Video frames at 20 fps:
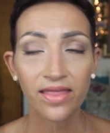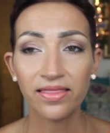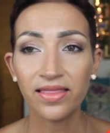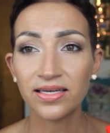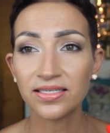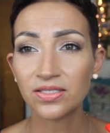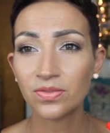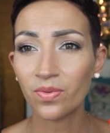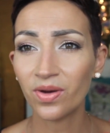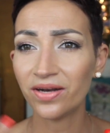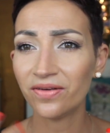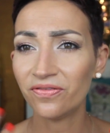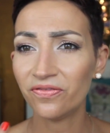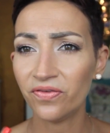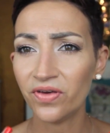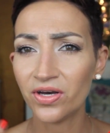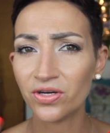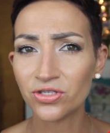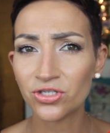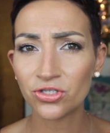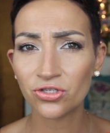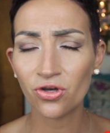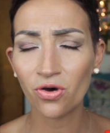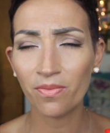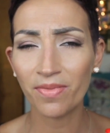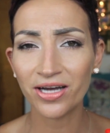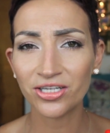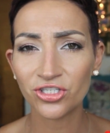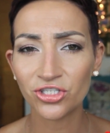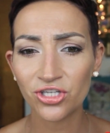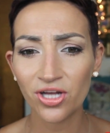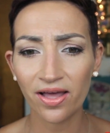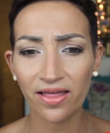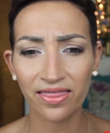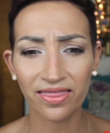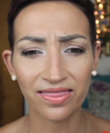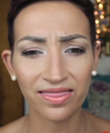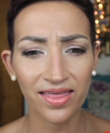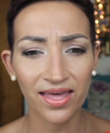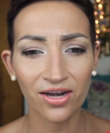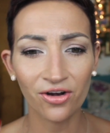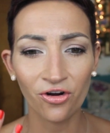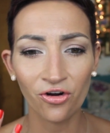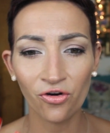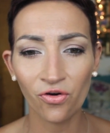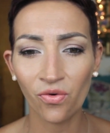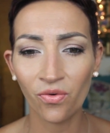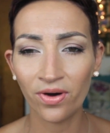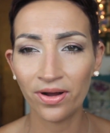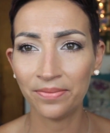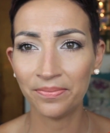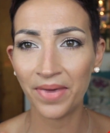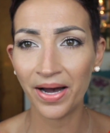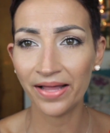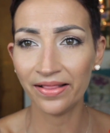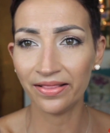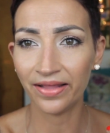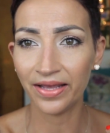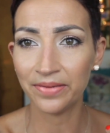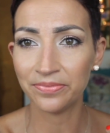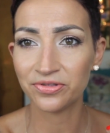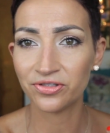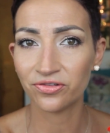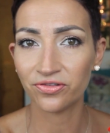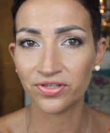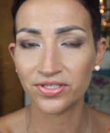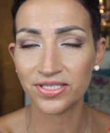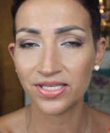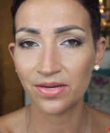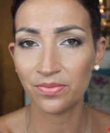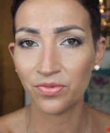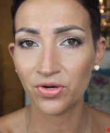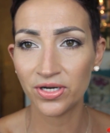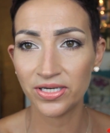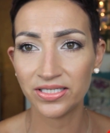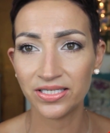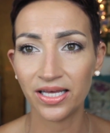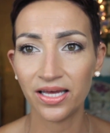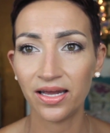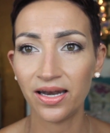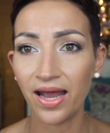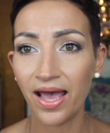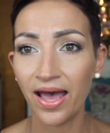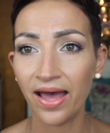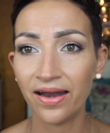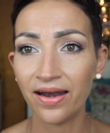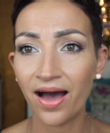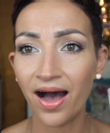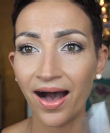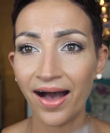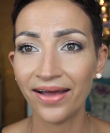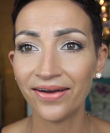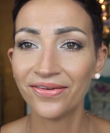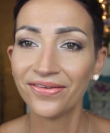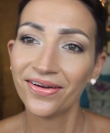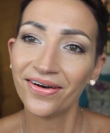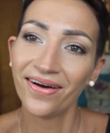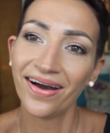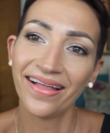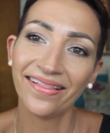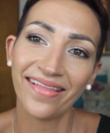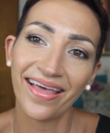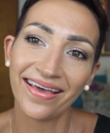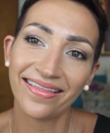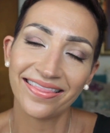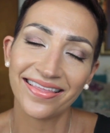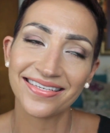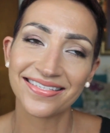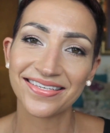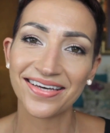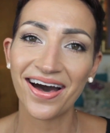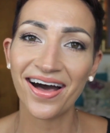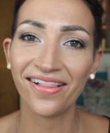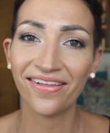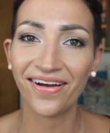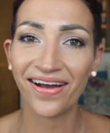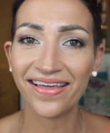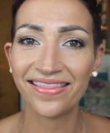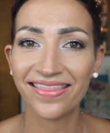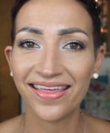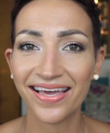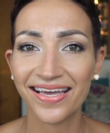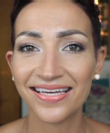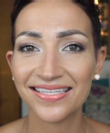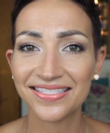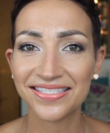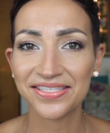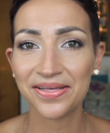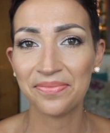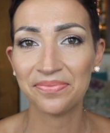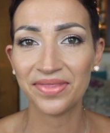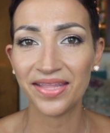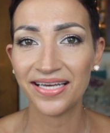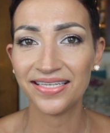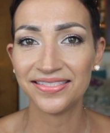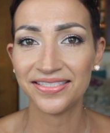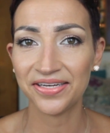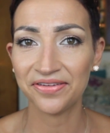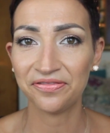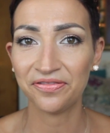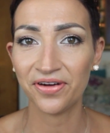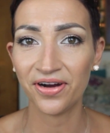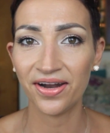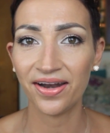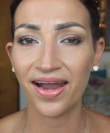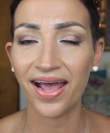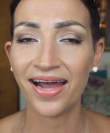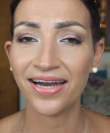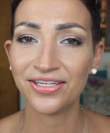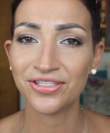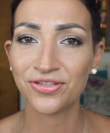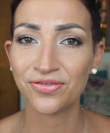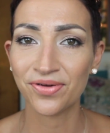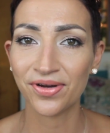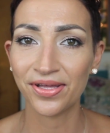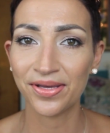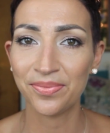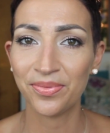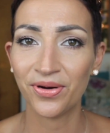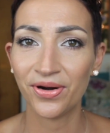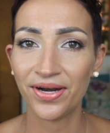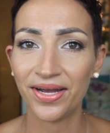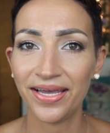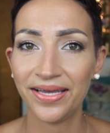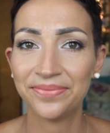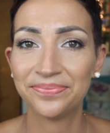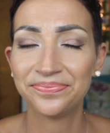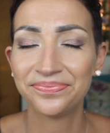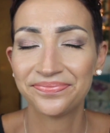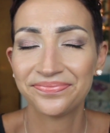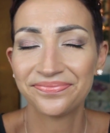This one feels so much thinner on my lips for some reason, and I don't know, I like this color. I think it's something different, and it's really pretty.